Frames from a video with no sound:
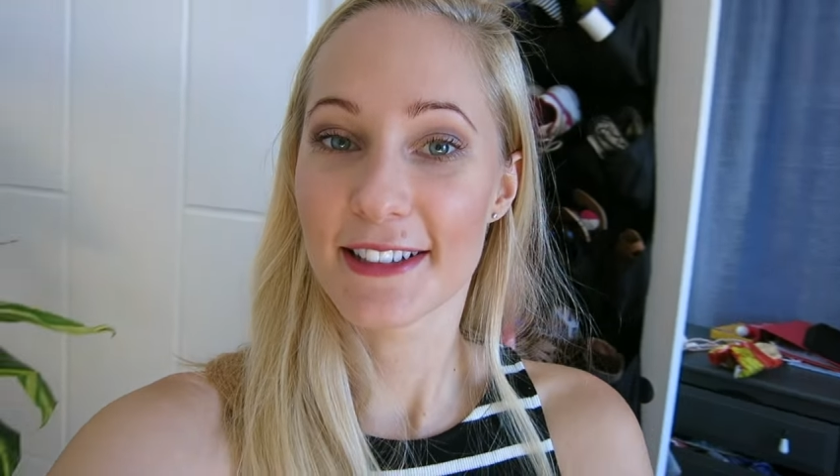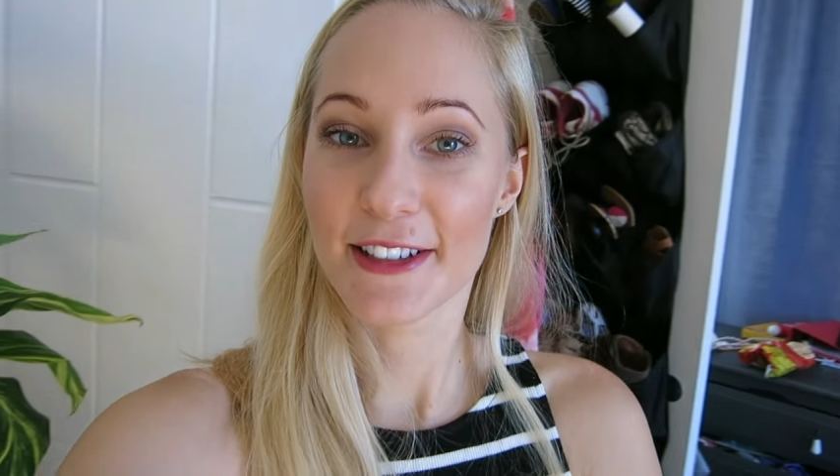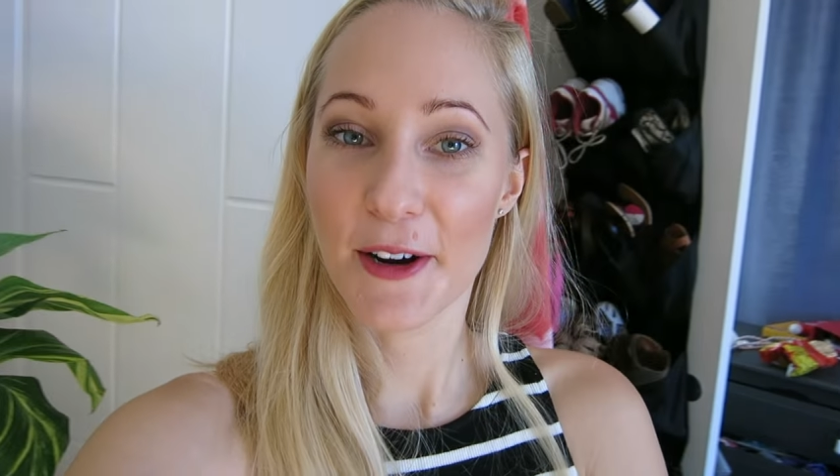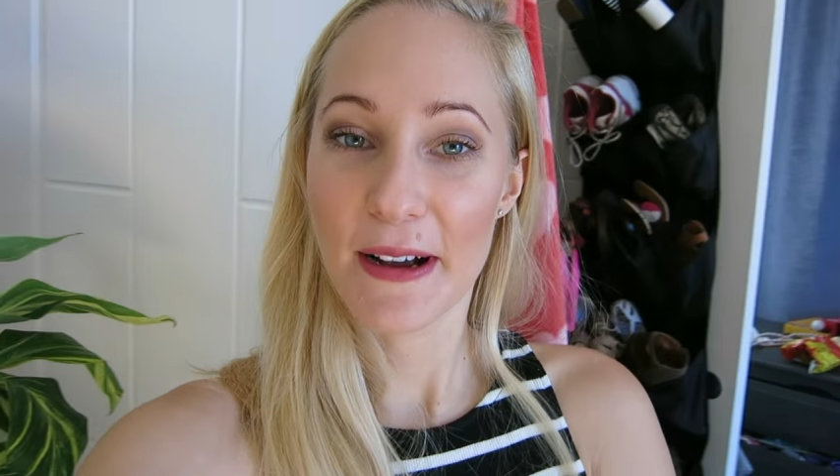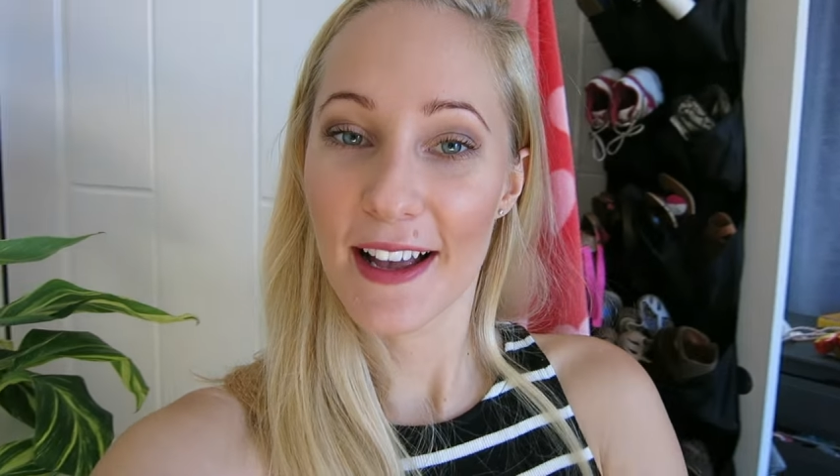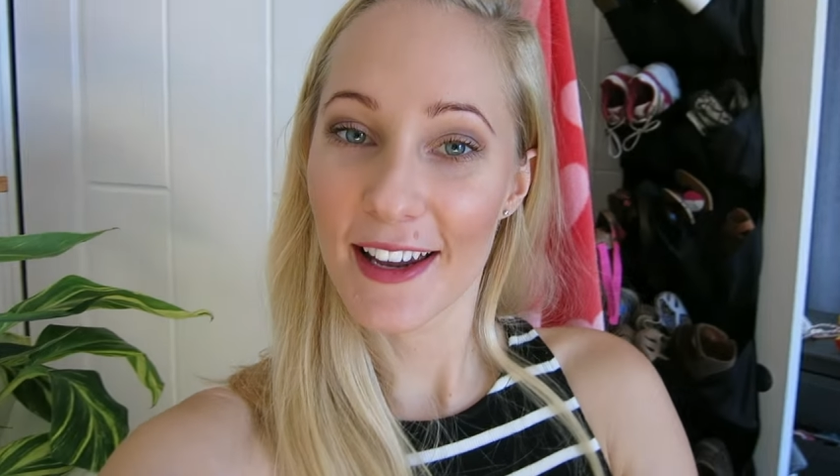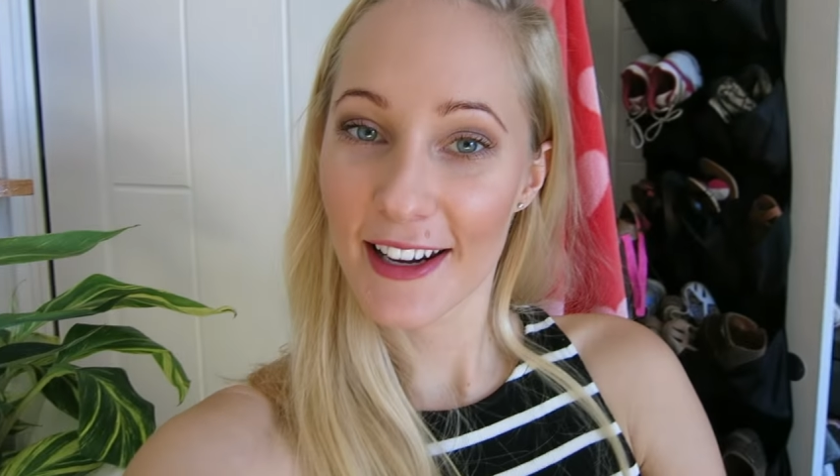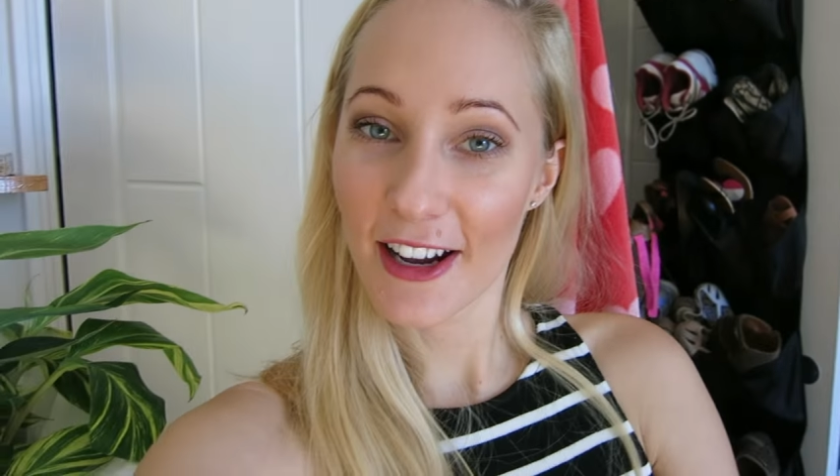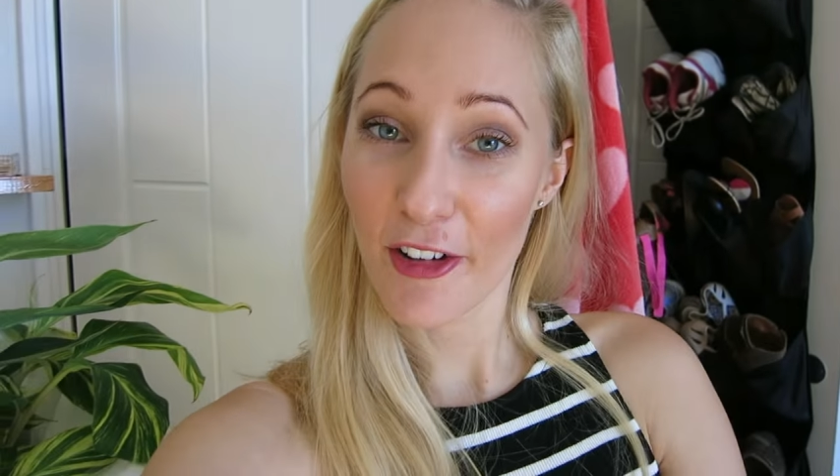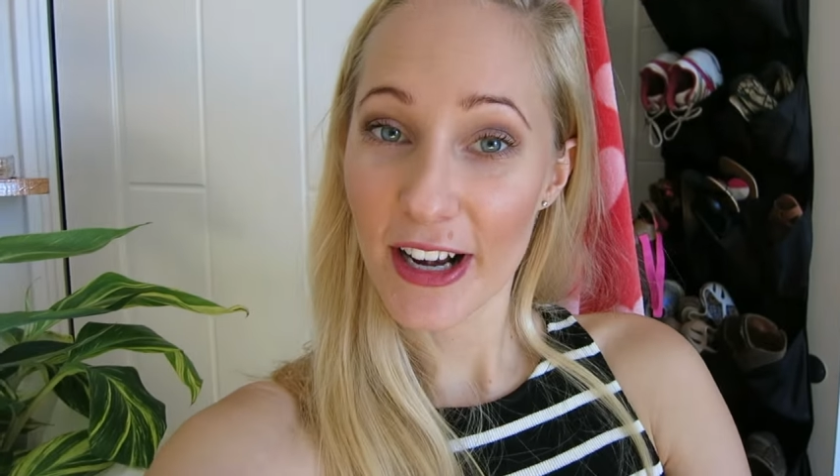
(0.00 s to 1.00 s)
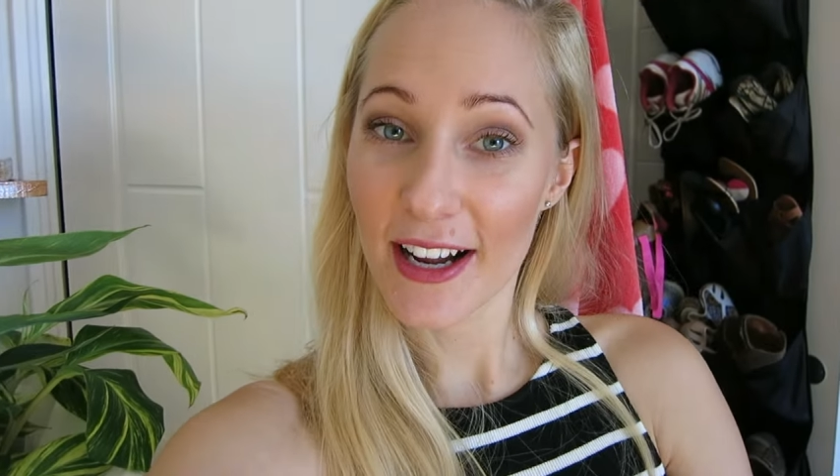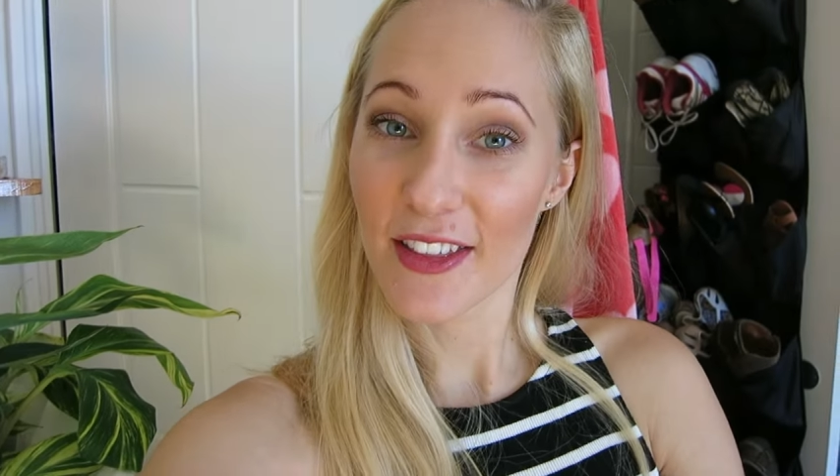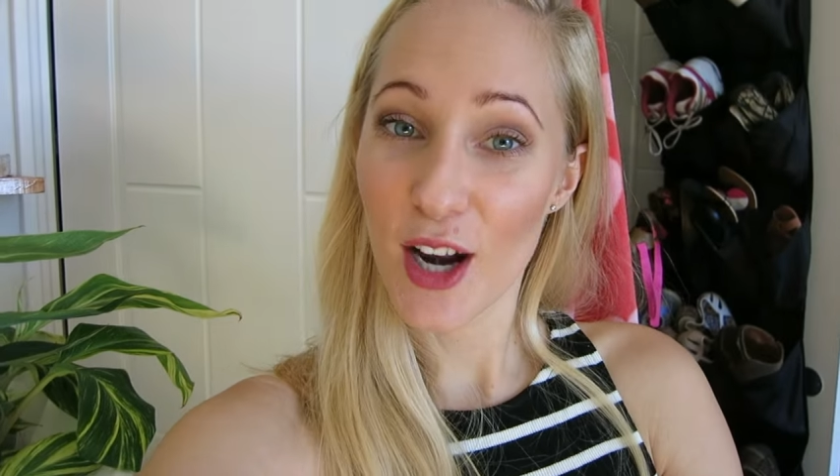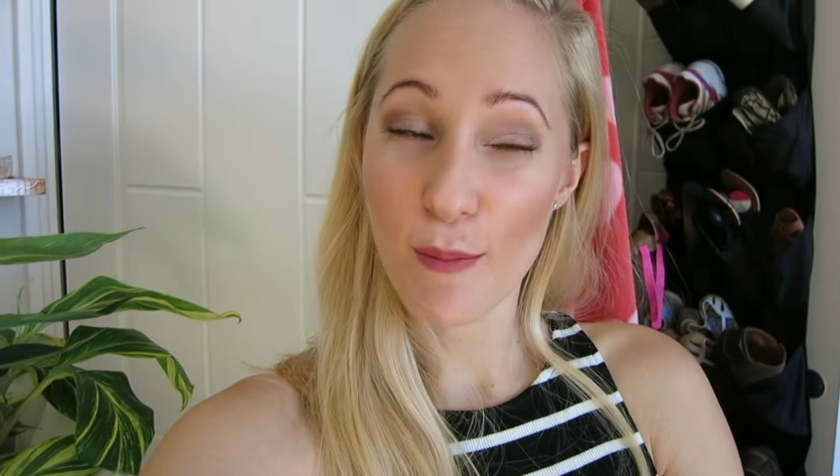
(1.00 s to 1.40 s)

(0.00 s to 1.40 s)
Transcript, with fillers: go ahead and get ready and then